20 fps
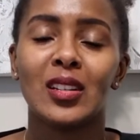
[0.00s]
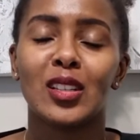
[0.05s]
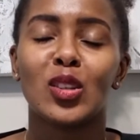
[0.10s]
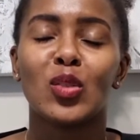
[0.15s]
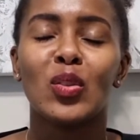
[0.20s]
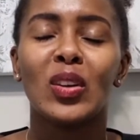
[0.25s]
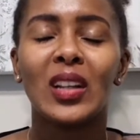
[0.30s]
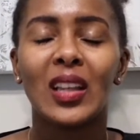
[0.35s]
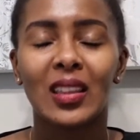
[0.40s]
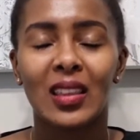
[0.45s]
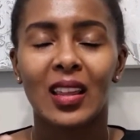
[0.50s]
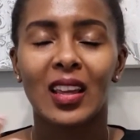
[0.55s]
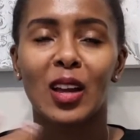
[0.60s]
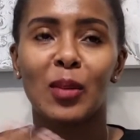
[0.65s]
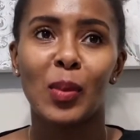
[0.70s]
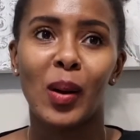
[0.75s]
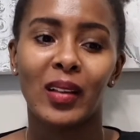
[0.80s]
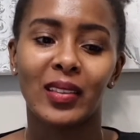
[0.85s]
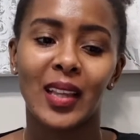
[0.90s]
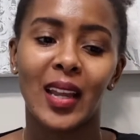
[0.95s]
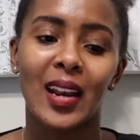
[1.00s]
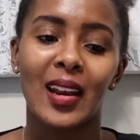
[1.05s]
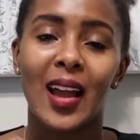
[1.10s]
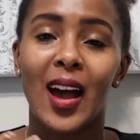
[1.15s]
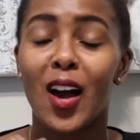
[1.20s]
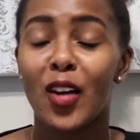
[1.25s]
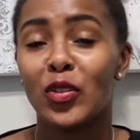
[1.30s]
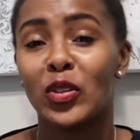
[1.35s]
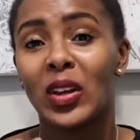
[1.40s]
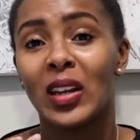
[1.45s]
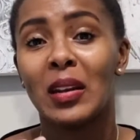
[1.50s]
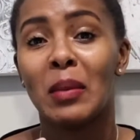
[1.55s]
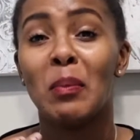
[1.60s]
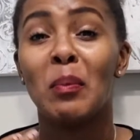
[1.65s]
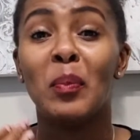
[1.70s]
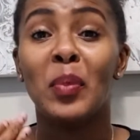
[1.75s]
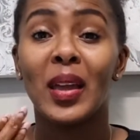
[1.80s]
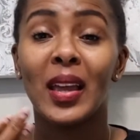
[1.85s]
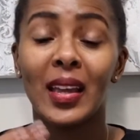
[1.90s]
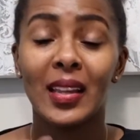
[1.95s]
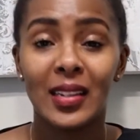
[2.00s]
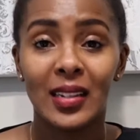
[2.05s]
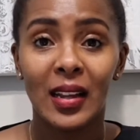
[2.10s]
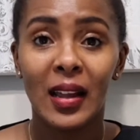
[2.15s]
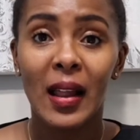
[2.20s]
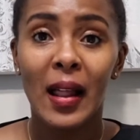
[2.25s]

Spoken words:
So really think about that and how you can embed